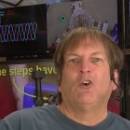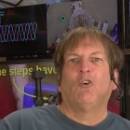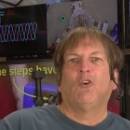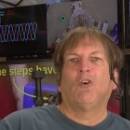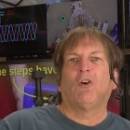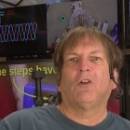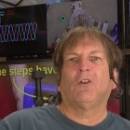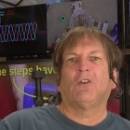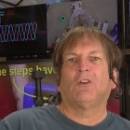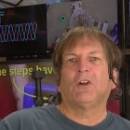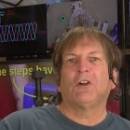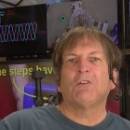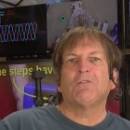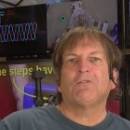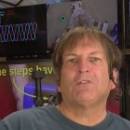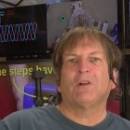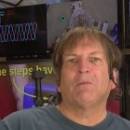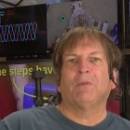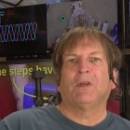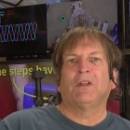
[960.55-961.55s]
or learn
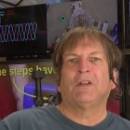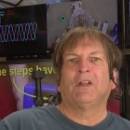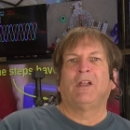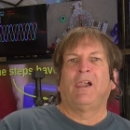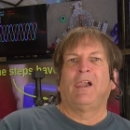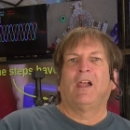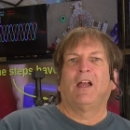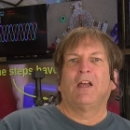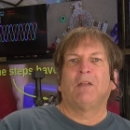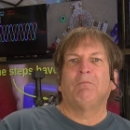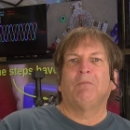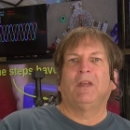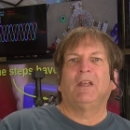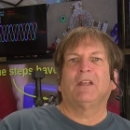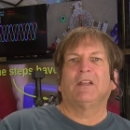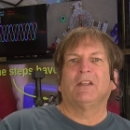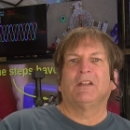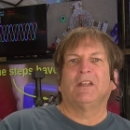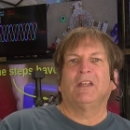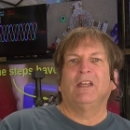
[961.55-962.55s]
from it and
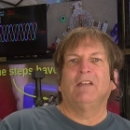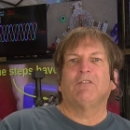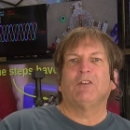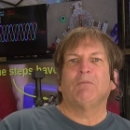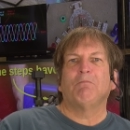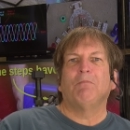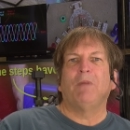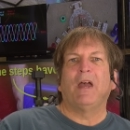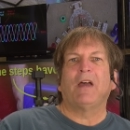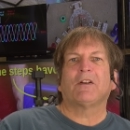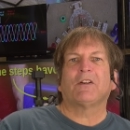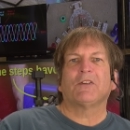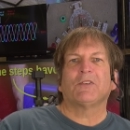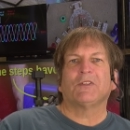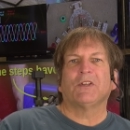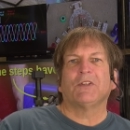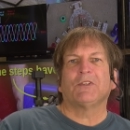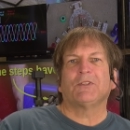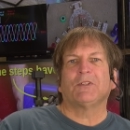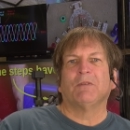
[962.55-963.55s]
make an even better
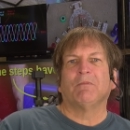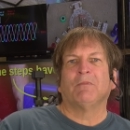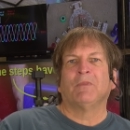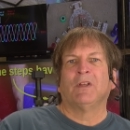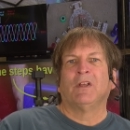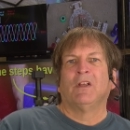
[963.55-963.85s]
system.